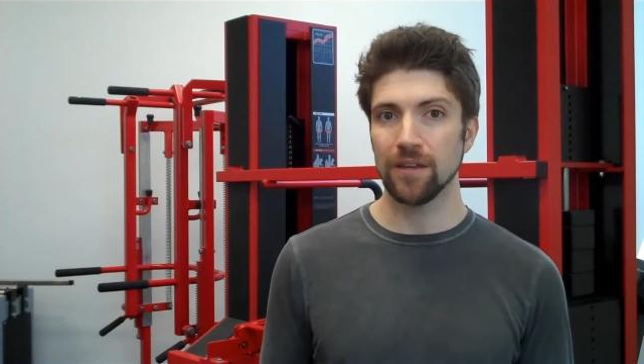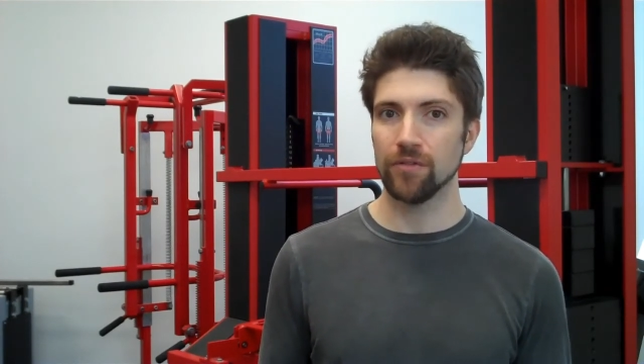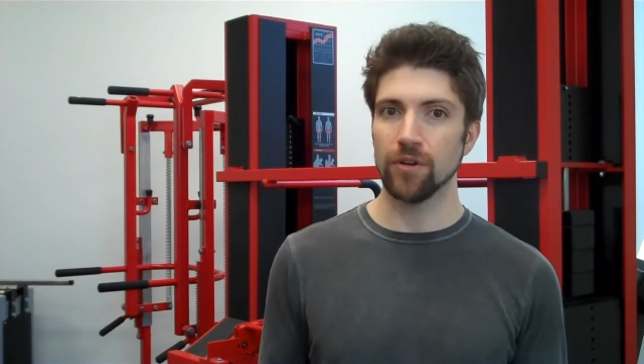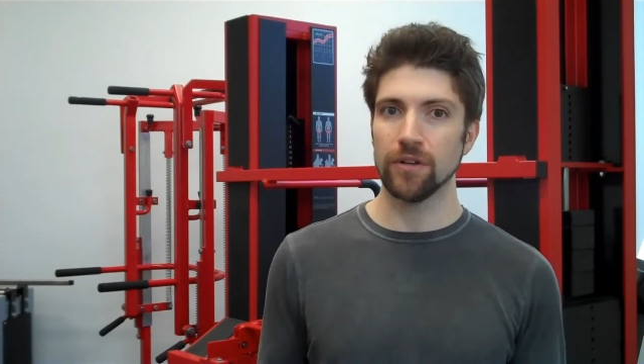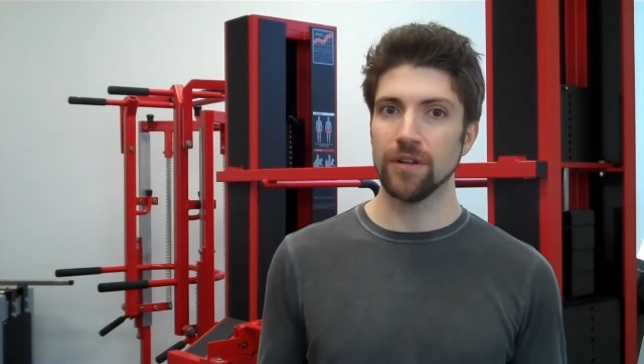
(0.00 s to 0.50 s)

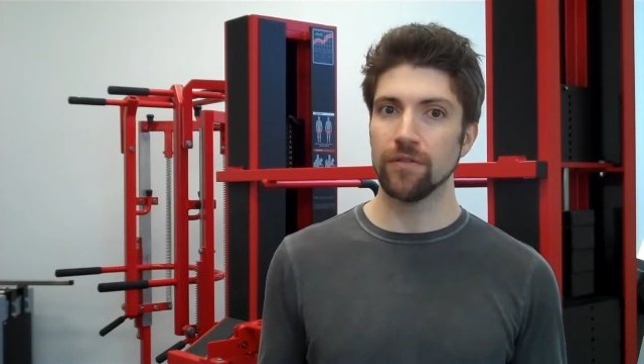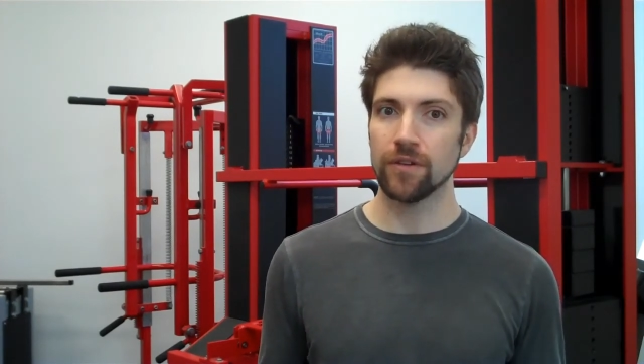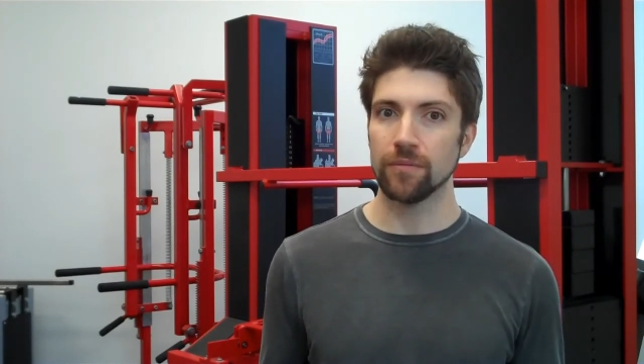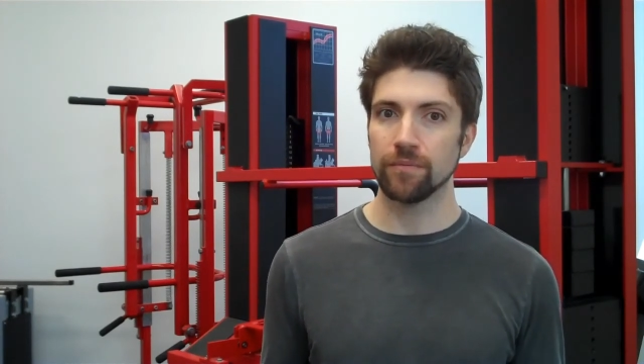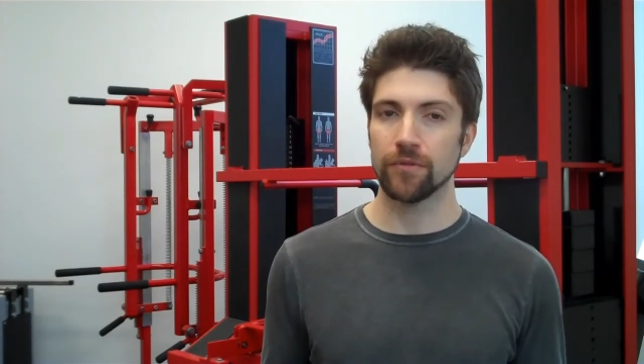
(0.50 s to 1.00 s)
is very
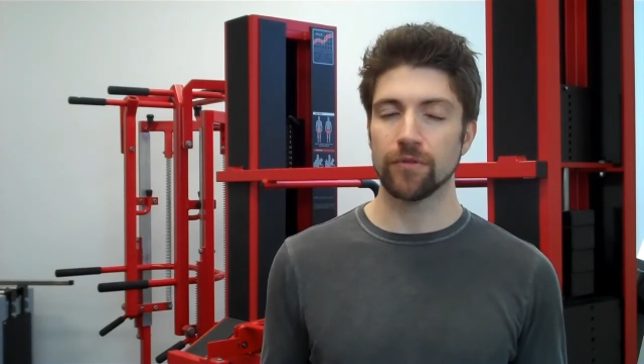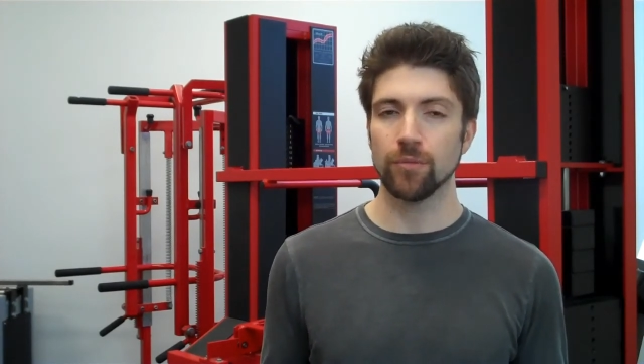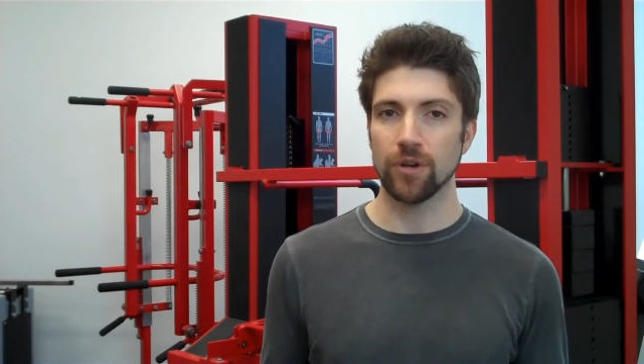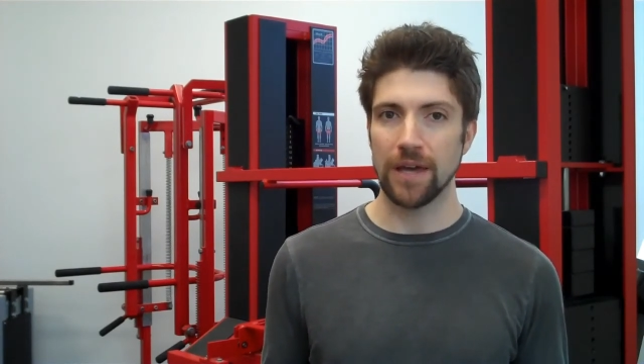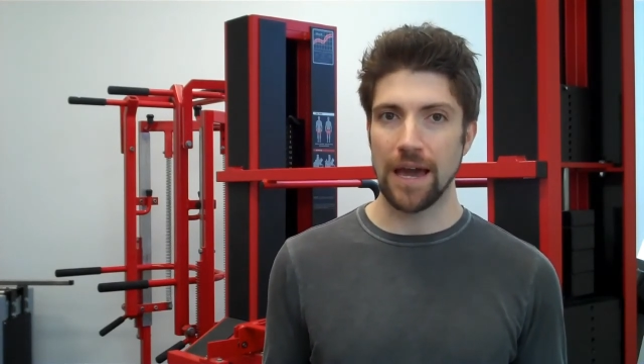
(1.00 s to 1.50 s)
different
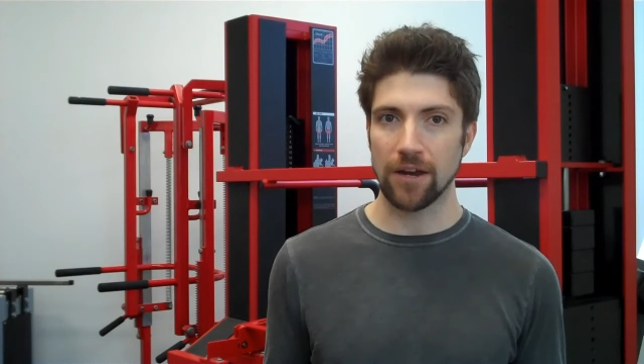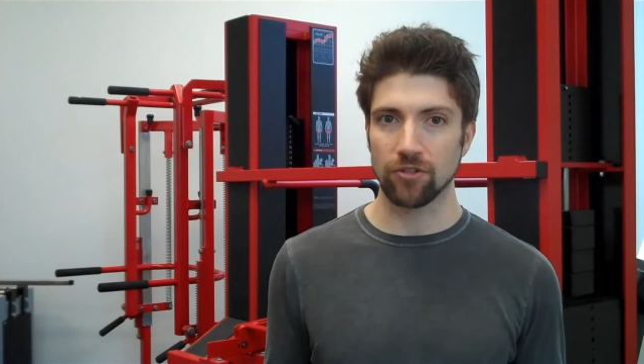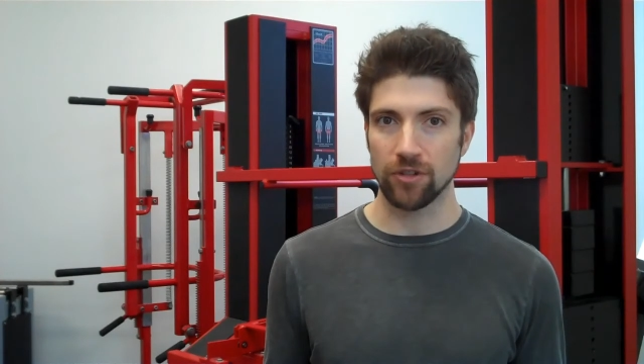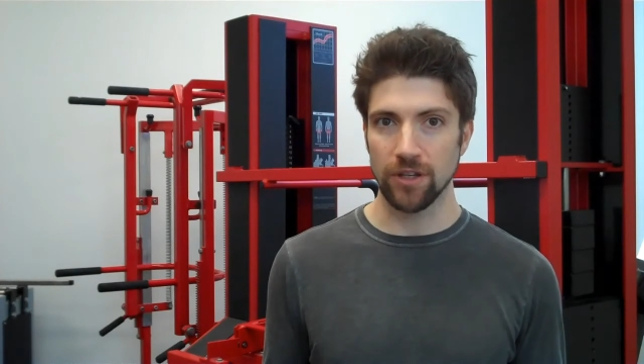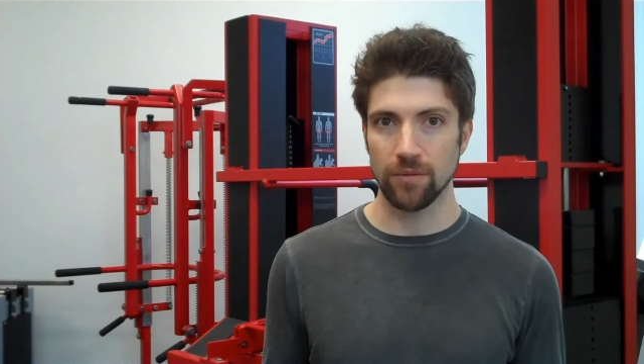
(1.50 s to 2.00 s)
from what I
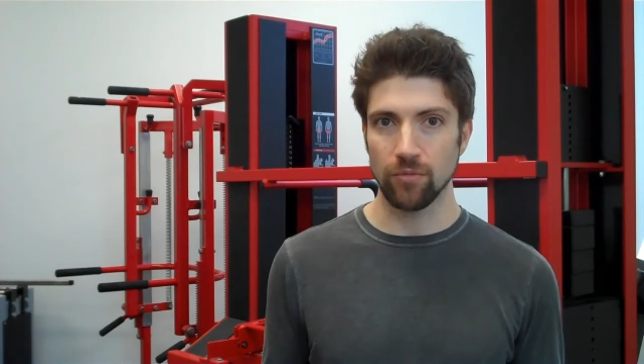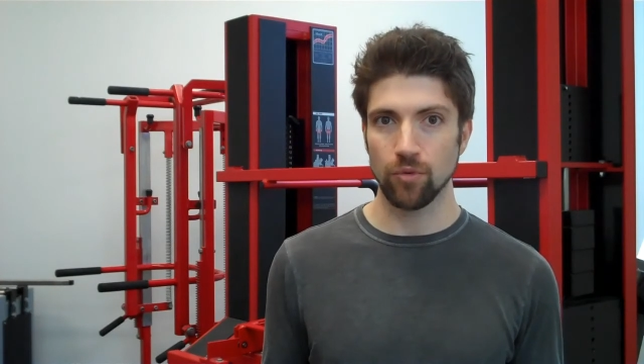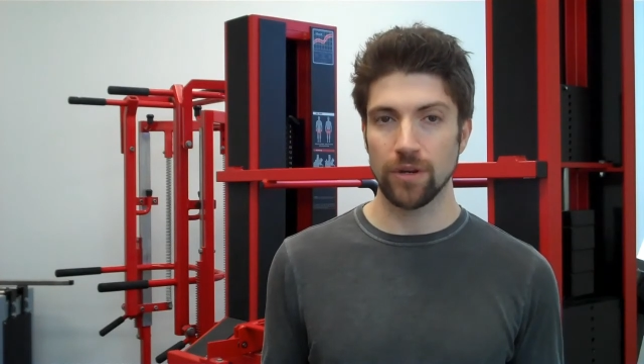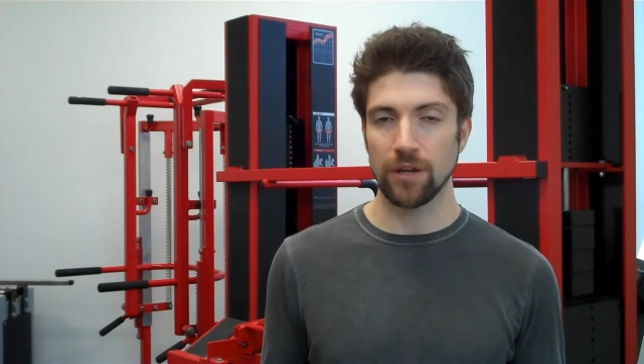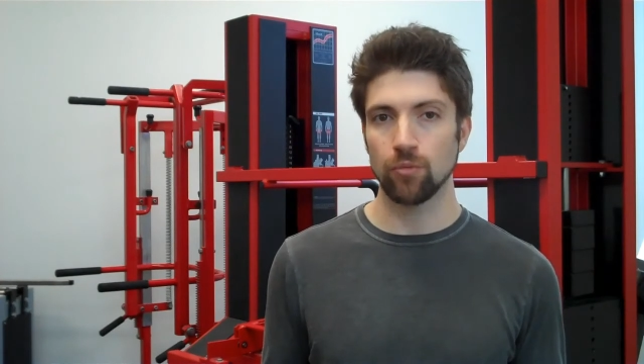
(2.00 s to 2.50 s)
actually am
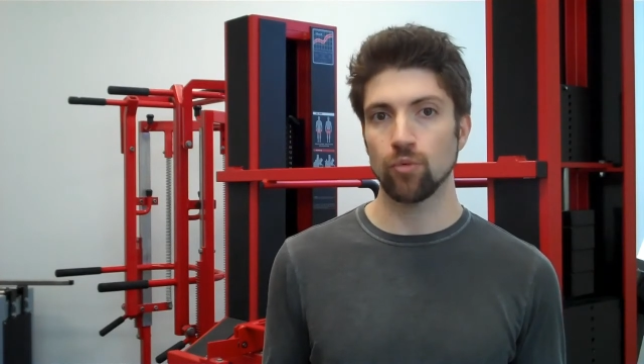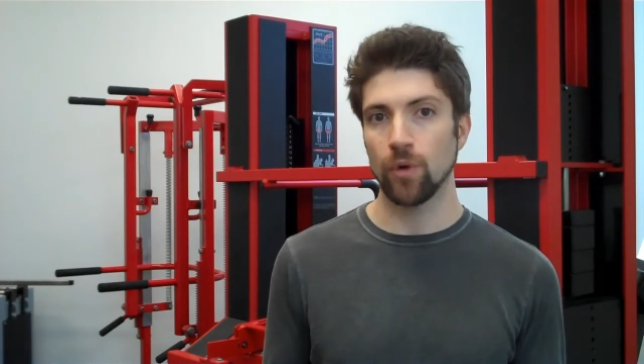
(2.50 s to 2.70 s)
when I